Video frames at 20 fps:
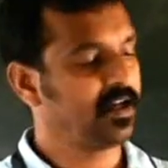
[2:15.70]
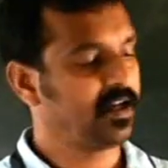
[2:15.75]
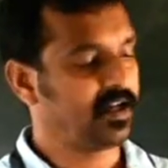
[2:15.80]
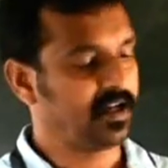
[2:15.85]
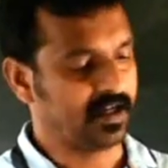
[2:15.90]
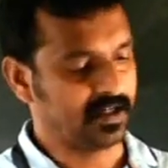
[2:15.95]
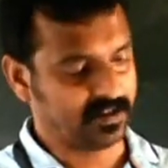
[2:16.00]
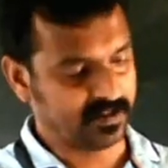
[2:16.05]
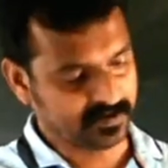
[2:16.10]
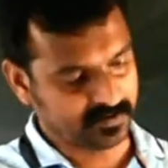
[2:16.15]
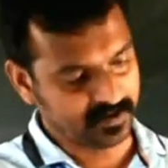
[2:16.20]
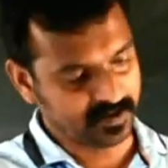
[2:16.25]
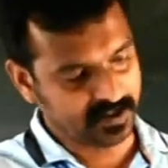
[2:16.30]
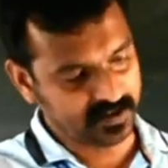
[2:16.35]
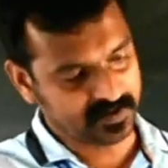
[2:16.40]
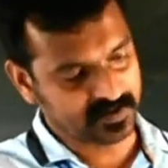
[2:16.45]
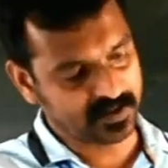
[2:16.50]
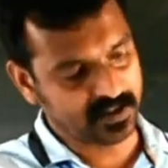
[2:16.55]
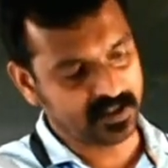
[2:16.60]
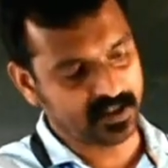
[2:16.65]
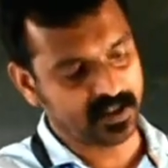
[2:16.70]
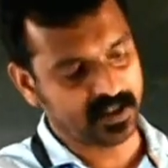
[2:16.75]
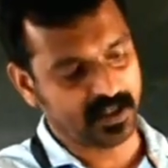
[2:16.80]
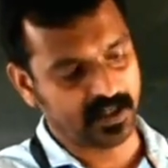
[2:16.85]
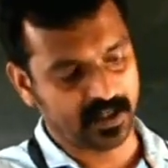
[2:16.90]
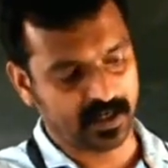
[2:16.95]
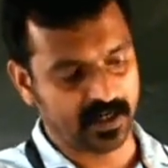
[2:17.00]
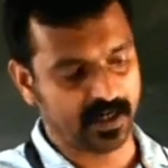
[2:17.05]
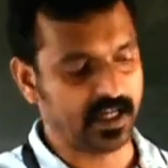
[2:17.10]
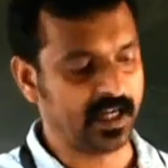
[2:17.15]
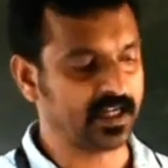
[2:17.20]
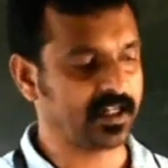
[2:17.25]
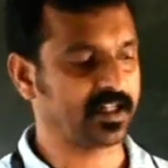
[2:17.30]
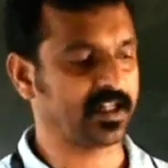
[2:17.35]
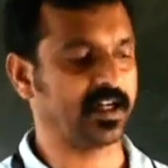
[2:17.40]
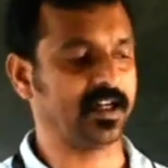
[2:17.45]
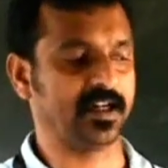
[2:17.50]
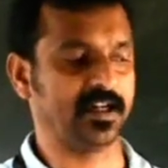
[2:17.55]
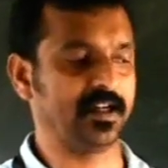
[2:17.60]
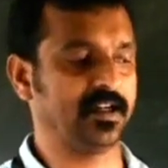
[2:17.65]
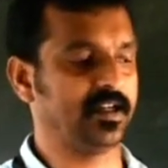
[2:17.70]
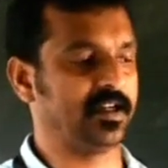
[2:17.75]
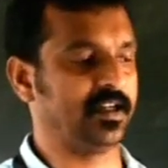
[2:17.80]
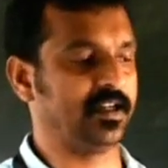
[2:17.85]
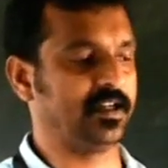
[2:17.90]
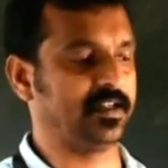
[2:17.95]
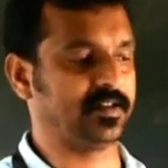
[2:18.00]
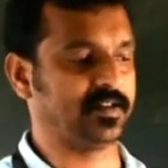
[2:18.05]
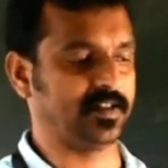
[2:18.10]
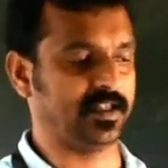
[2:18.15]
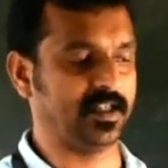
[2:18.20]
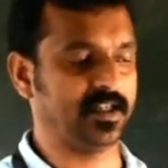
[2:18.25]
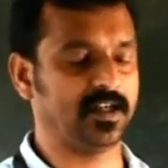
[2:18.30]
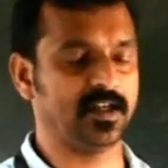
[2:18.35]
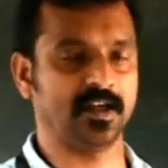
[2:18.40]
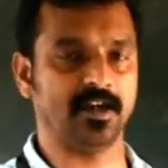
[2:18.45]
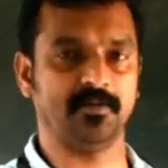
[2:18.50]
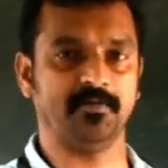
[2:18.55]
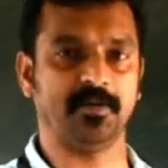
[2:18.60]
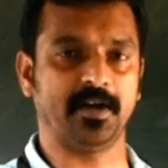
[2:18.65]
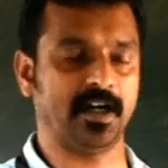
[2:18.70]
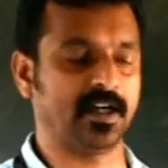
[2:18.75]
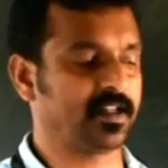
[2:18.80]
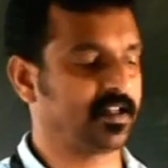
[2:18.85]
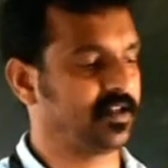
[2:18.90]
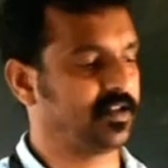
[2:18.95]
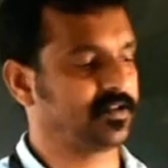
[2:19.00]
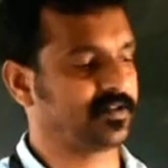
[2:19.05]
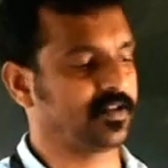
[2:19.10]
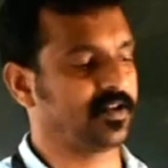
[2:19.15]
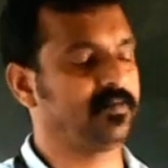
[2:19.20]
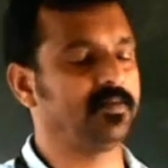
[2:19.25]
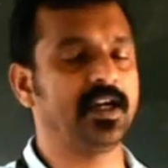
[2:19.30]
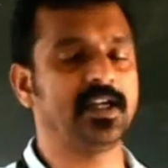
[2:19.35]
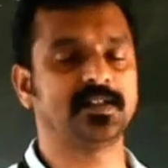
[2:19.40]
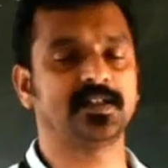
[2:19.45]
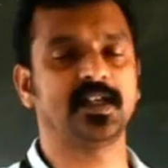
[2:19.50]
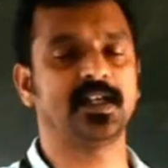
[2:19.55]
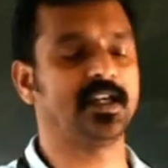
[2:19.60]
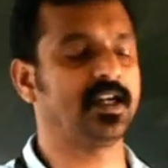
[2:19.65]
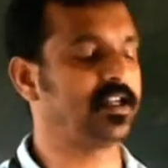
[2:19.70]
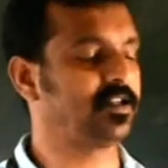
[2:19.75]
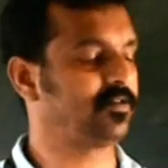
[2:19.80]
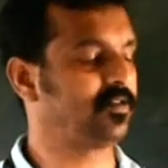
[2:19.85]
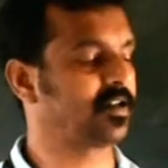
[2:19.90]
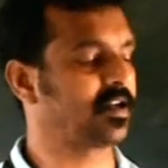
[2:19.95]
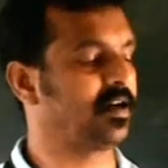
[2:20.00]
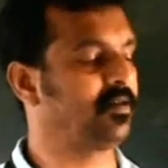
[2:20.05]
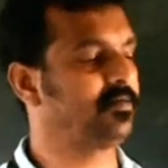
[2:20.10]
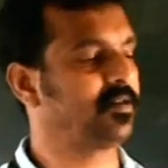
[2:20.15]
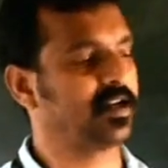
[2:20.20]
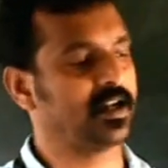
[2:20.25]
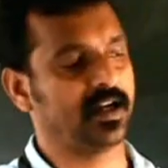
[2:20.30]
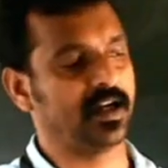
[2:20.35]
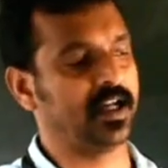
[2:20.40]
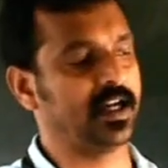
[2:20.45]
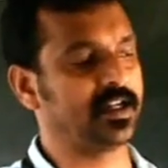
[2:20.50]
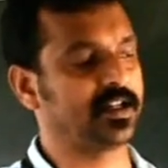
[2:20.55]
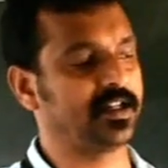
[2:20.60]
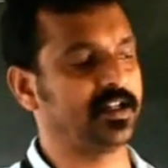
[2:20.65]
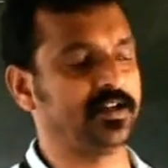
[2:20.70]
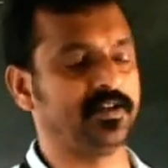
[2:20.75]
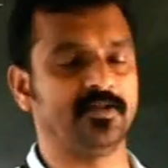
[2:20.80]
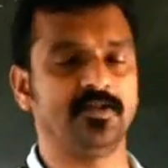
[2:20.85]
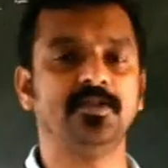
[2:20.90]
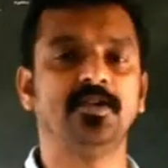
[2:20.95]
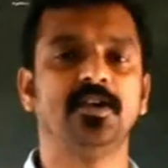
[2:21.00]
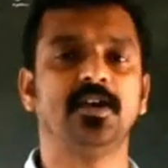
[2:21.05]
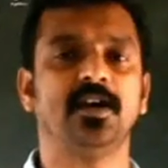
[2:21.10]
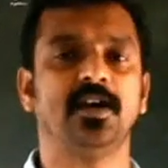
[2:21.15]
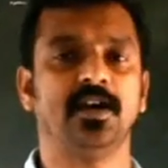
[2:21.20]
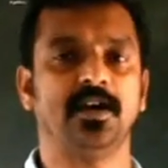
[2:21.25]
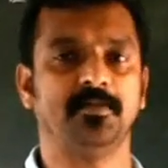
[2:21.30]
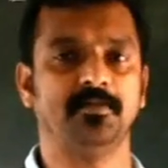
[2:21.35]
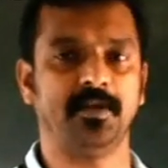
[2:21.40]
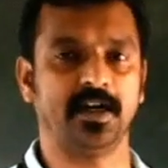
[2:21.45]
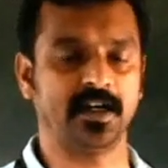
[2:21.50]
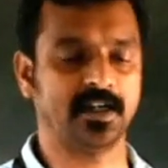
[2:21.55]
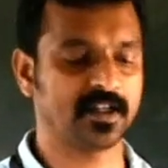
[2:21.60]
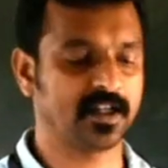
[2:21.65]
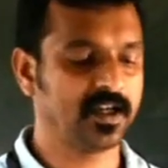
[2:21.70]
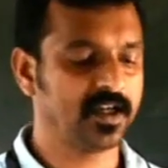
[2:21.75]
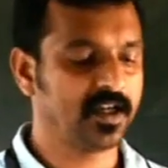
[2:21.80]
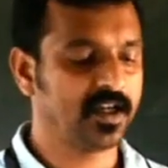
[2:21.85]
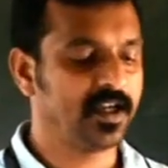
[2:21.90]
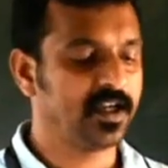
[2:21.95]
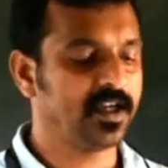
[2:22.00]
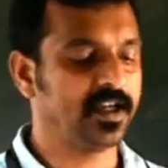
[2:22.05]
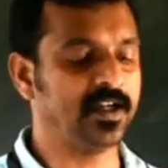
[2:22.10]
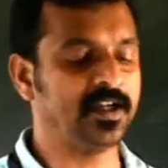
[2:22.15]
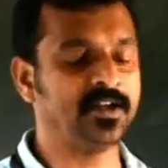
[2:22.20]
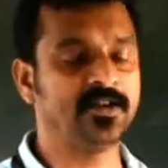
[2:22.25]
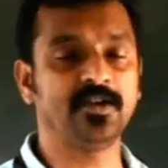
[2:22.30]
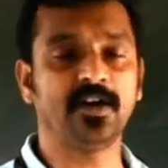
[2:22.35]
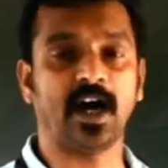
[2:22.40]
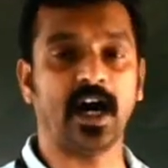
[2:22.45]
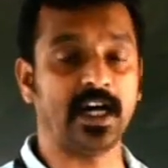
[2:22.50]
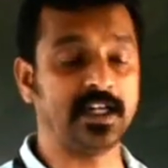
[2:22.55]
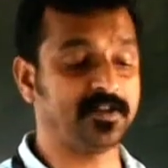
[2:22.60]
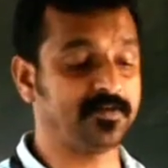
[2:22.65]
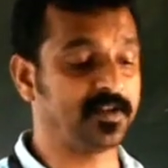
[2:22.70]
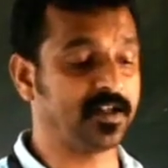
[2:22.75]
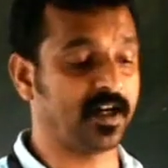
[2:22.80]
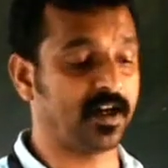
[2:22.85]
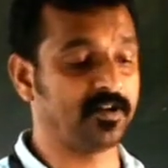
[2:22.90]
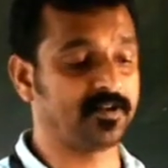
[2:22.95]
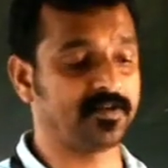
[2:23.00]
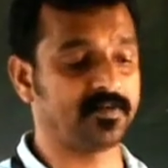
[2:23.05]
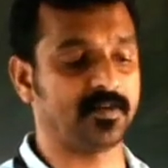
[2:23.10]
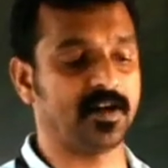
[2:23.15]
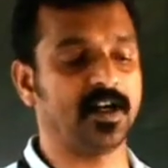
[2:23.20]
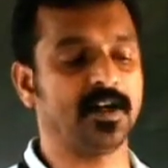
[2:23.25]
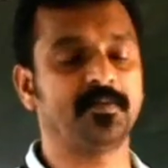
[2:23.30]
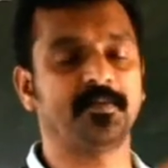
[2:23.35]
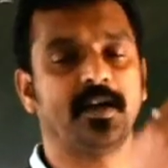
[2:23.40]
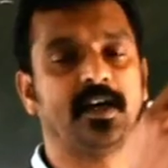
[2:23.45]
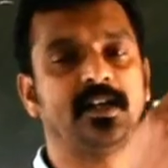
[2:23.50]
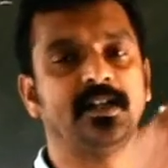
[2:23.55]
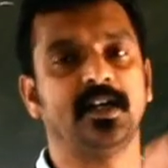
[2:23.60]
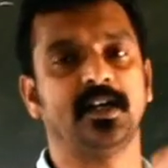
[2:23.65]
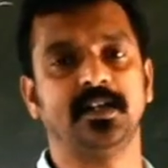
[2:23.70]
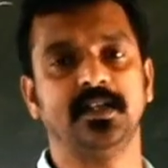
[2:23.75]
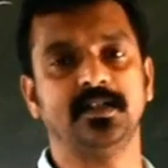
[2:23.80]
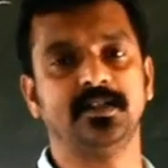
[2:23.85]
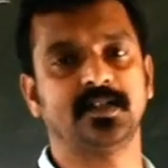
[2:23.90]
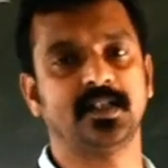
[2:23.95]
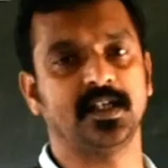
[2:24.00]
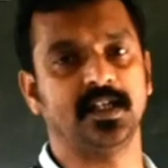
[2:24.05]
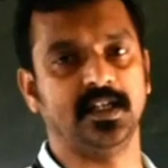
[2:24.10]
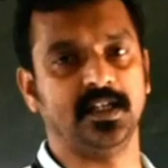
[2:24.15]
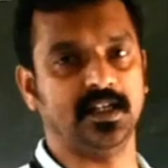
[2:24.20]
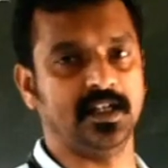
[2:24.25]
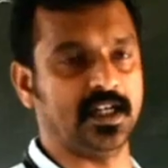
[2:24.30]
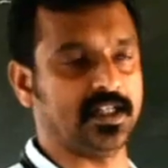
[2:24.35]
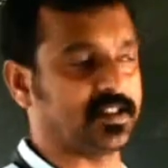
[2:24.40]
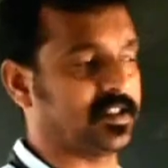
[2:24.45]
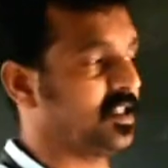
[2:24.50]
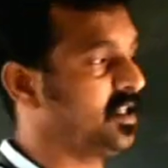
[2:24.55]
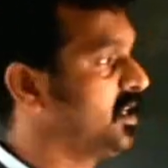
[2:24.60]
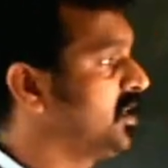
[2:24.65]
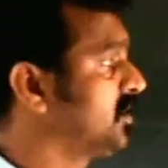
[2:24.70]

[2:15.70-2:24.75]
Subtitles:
This one is the length and it is the breadth. So base area it will come length into breadth. Into height we have to multiply, that is h.